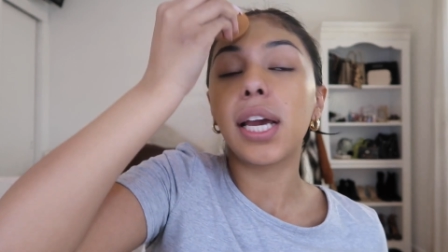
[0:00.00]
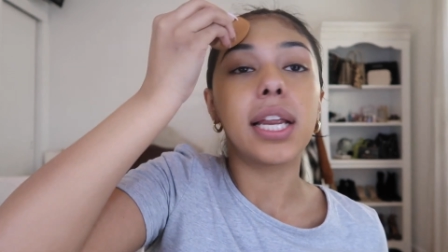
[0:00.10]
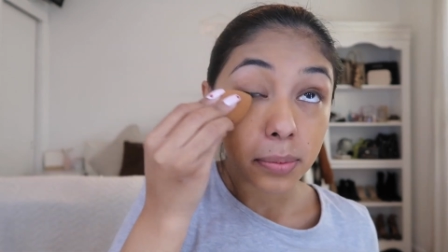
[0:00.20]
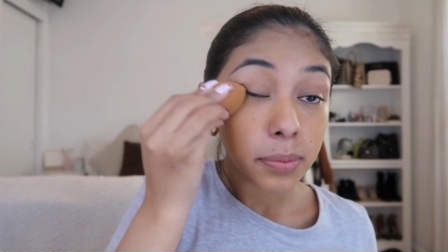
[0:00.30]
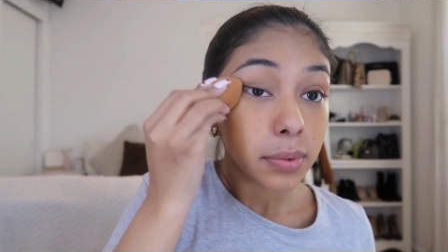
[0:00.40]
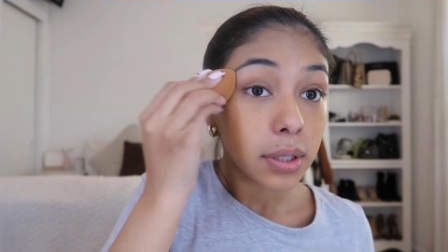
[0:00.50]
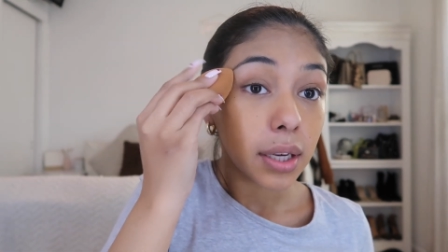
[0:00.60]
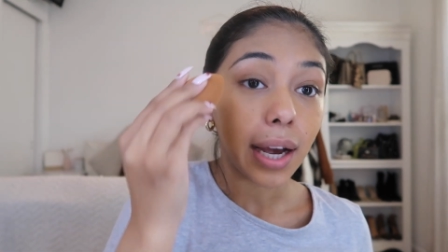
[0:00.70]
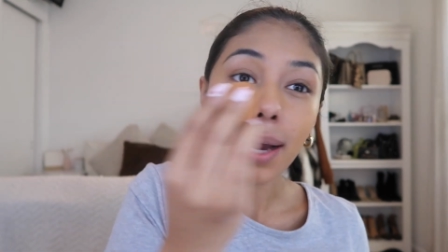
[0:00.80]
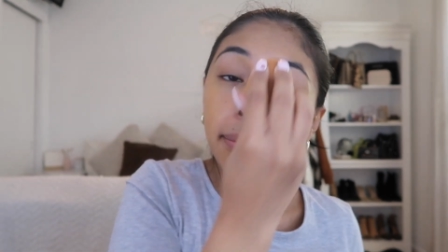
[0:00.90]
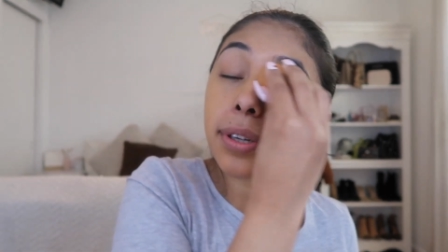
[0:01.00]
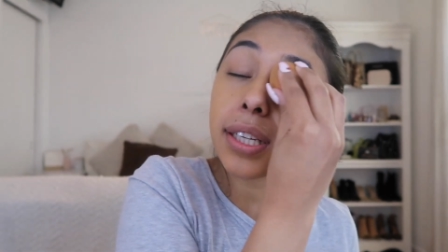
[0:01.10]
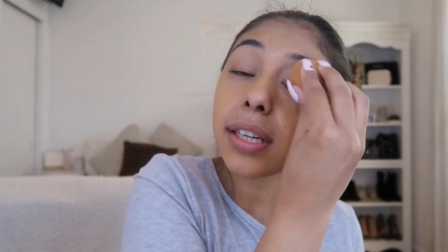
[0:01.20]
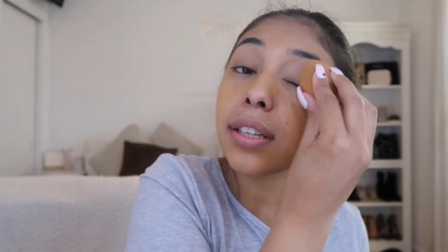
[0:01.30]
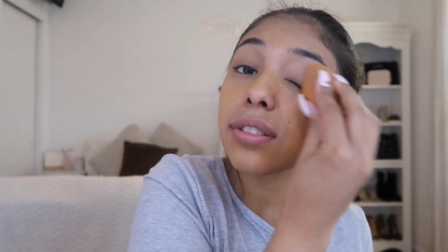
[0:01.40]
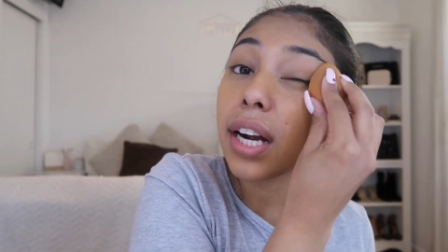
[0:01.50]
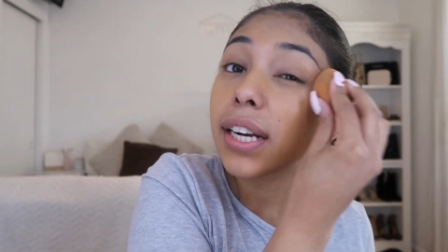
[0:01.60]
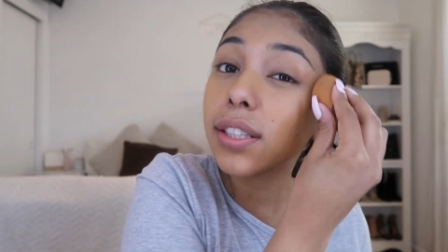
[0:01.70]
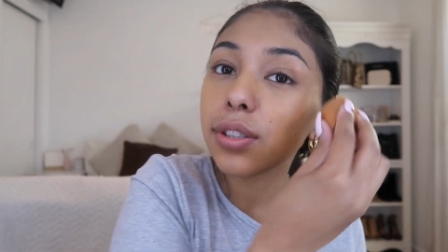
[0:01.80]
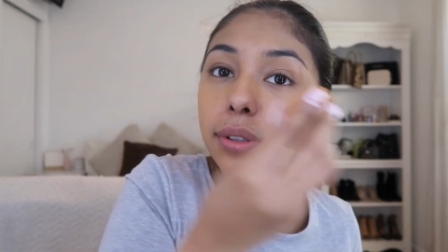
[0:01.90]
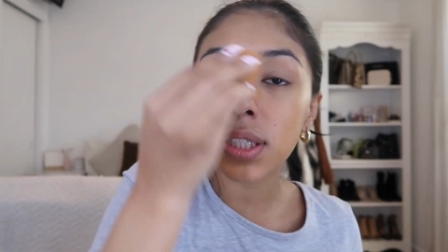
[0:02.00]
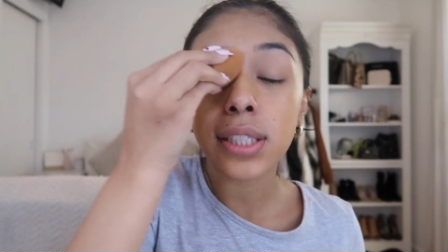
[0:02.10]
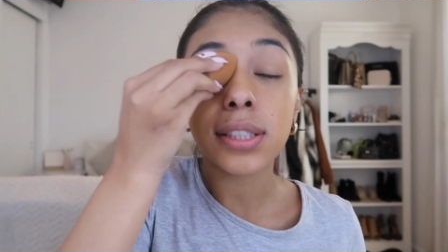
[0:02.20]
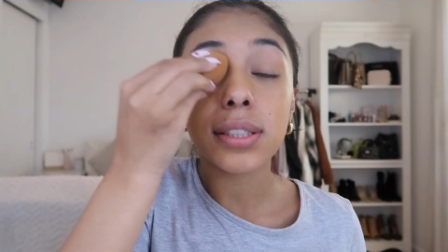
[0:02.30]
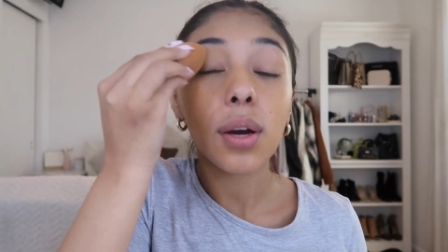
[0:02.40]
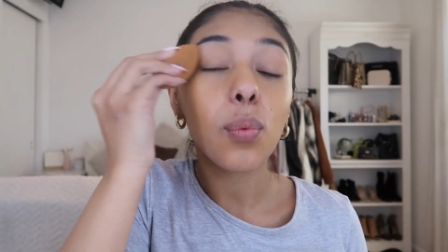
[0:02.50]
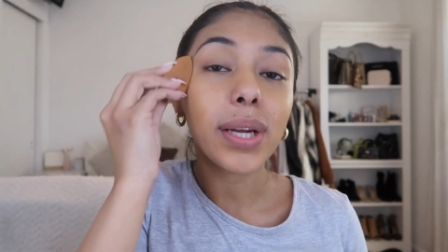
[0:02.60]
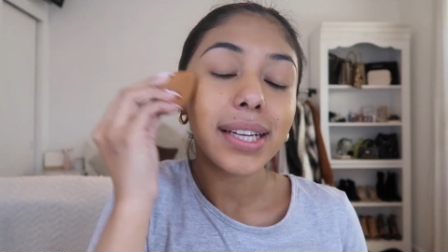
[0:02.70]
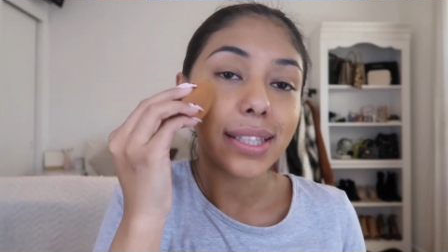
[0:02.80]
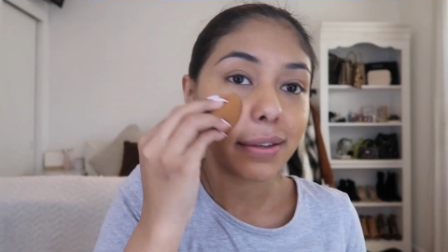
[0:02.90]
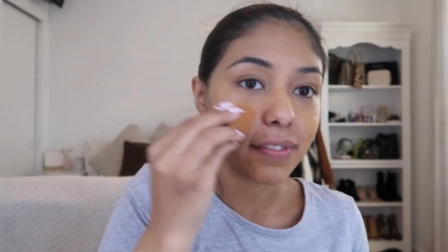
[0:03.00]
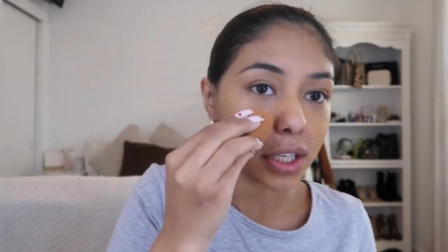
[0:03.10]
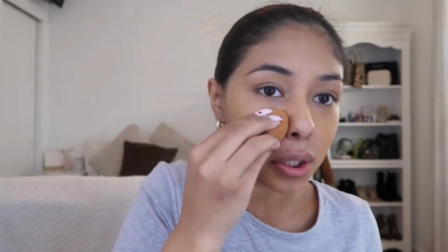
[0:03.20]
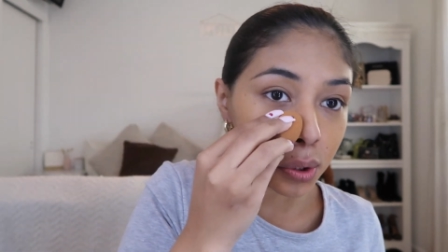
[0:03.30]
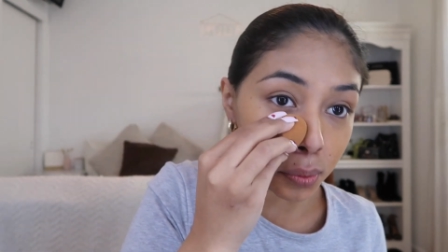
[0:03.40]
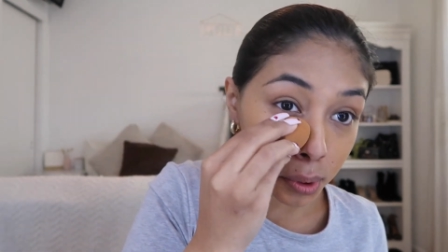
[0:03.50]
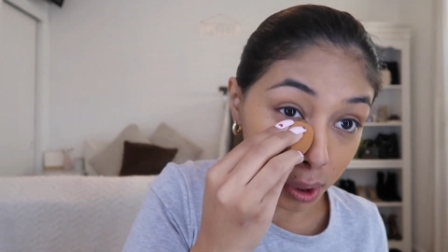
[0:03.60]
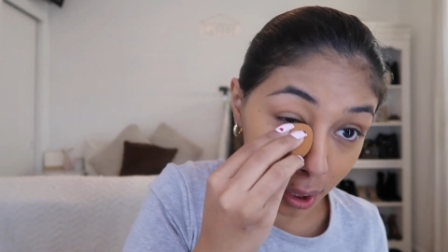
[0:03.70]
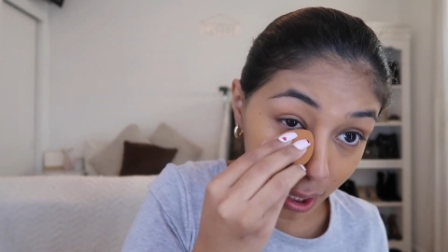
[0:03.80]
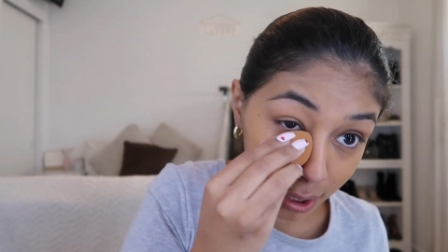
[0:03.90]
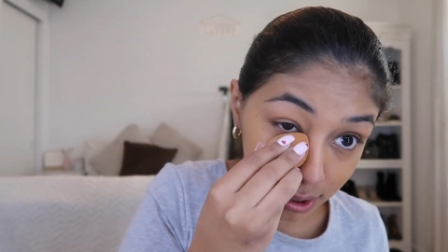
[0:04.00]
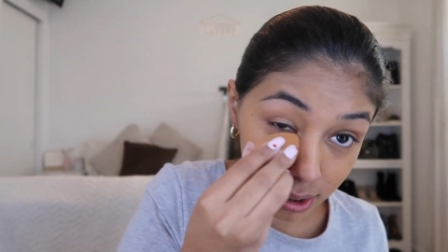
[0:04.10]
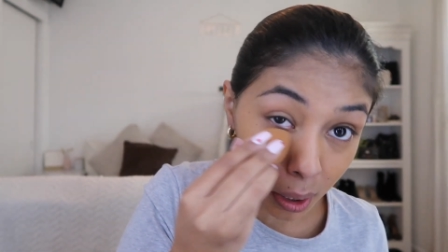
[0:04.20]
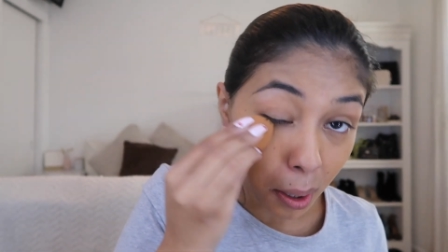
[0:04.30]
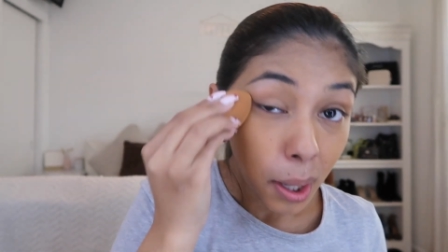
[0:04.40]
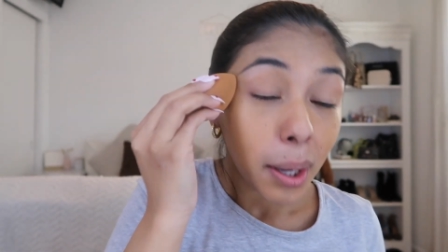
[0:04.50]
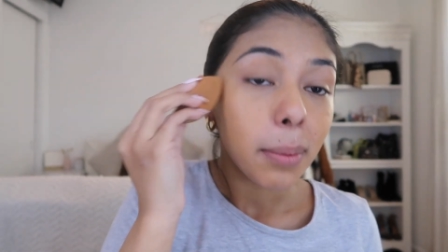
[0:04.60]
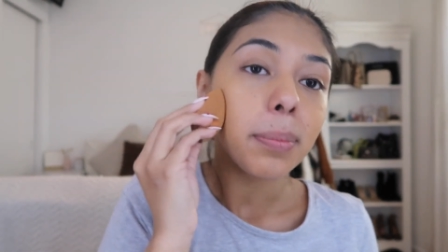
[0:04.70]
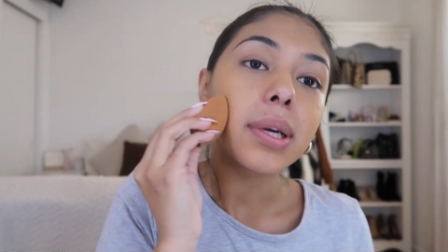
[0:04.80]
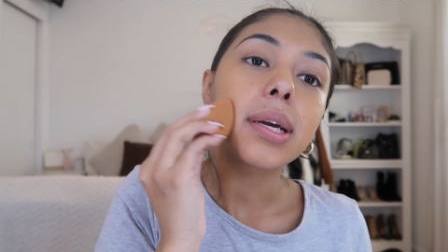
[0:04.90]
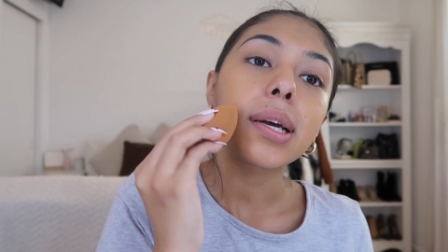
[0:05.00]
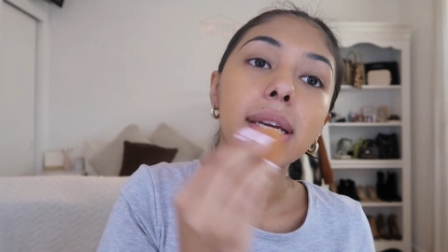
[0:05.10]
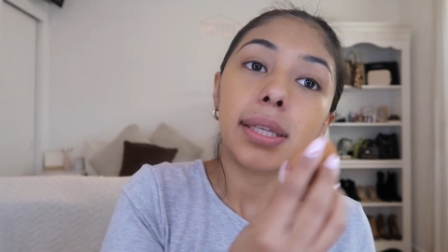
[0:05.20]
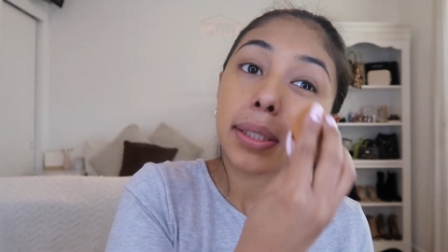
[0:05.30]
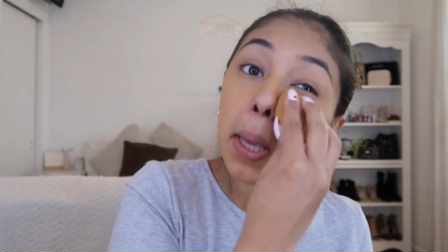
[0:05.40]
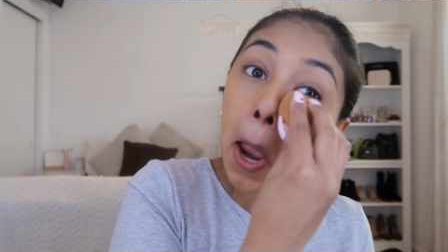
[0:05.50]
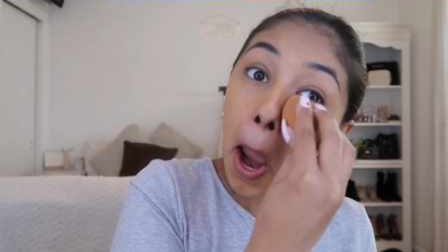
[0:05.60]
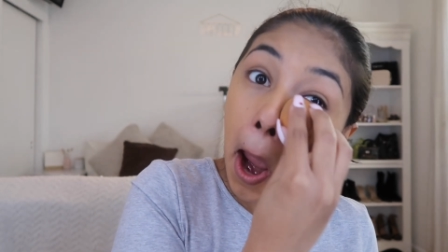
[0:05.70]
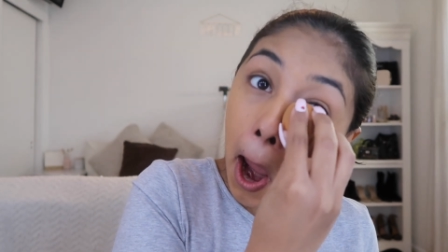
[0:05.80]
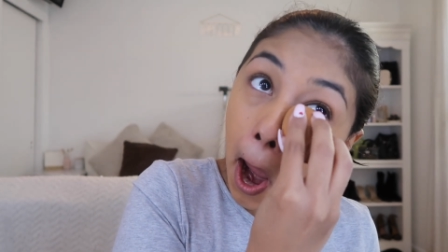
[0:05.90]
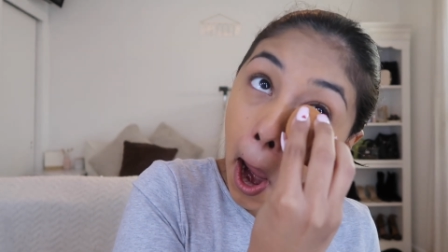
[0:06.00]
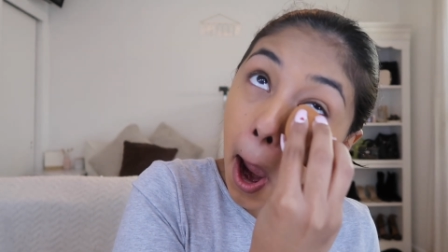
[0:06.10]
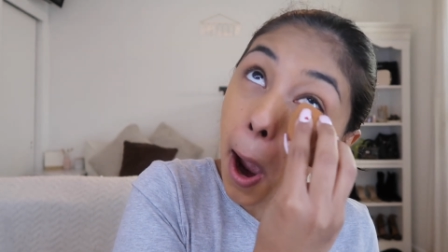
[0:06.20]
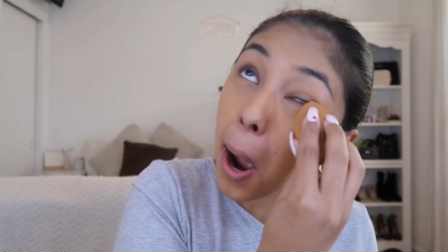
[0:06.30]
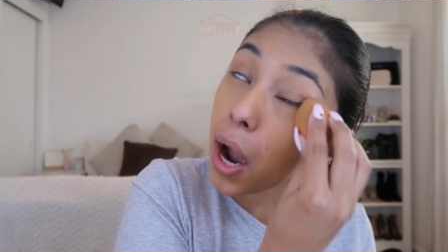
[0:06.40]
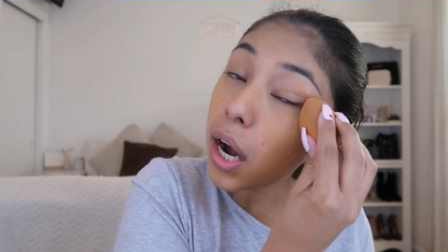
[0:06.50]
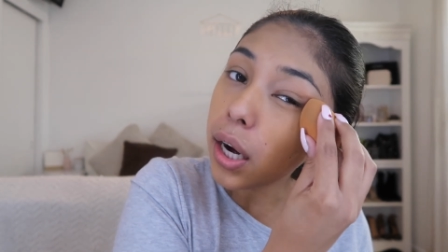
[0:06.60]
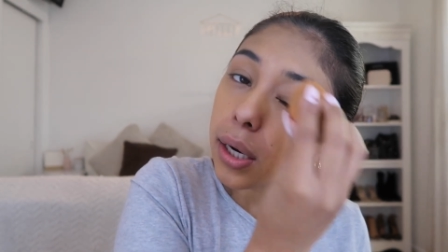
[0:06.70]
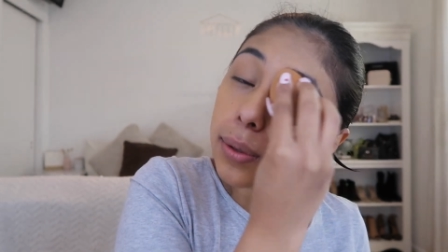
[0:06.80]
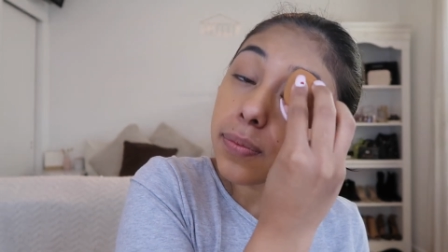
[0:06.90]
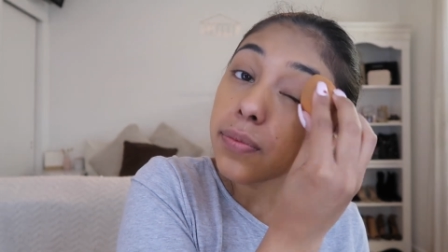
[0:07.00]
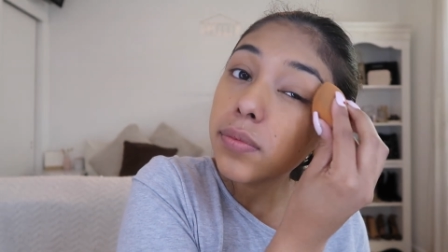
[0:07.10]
And I'm really gonna try to do these weekly videos with you guys because I